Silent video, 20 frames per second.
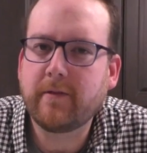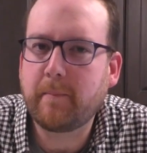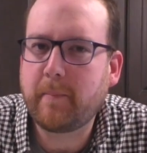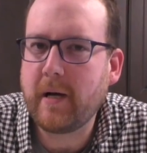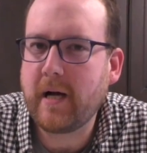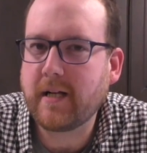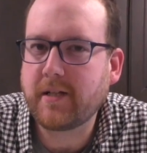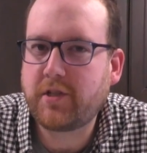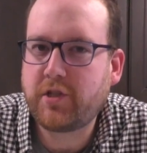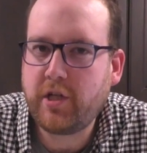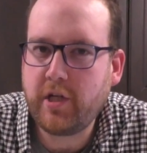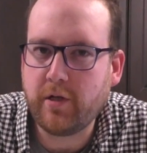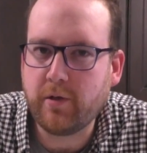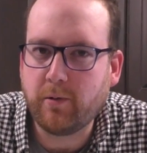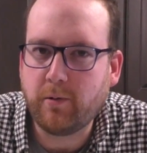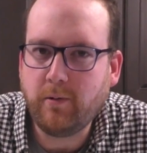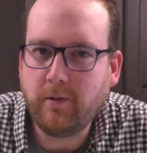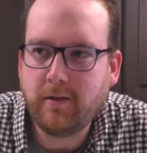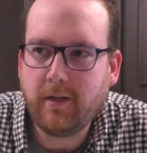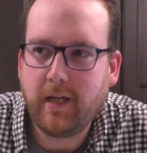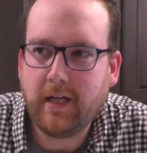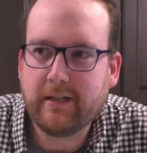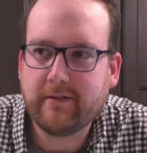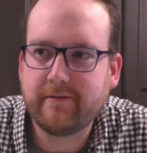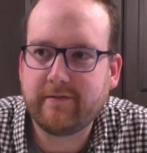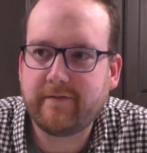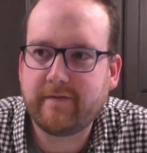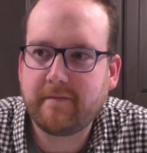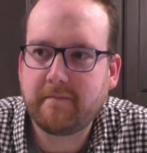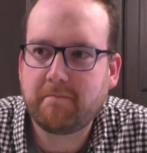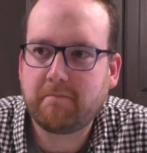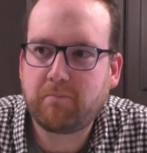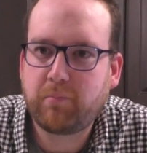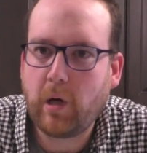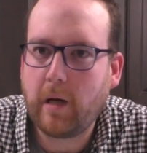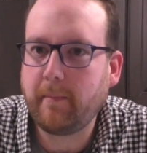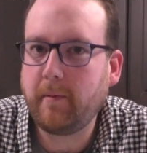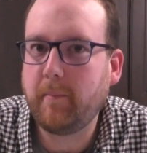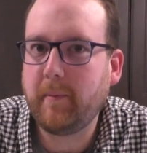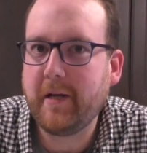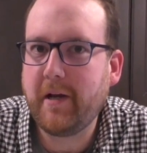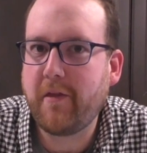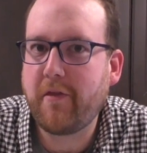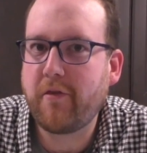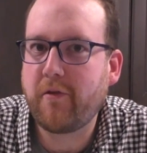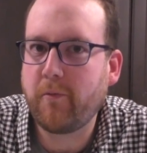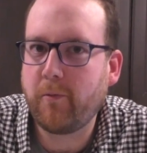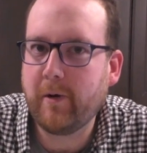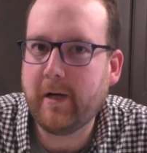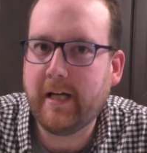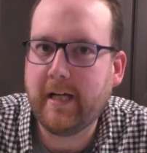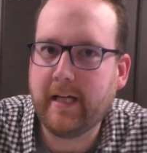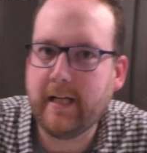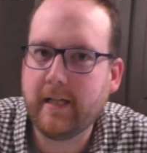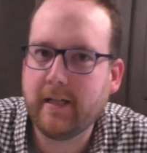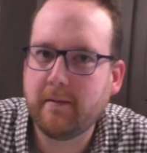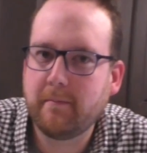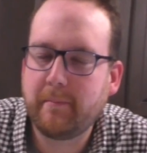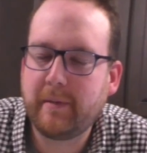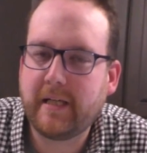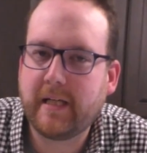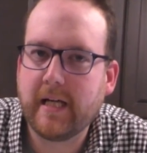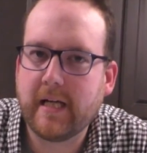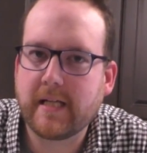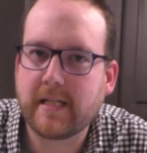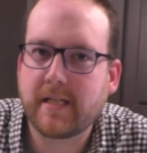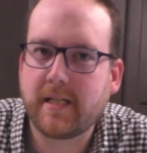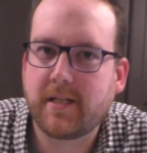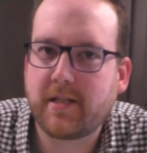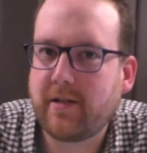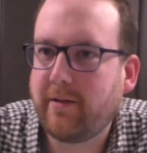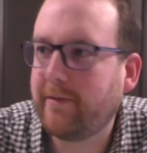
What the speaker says: part 2 of probably 3, because it's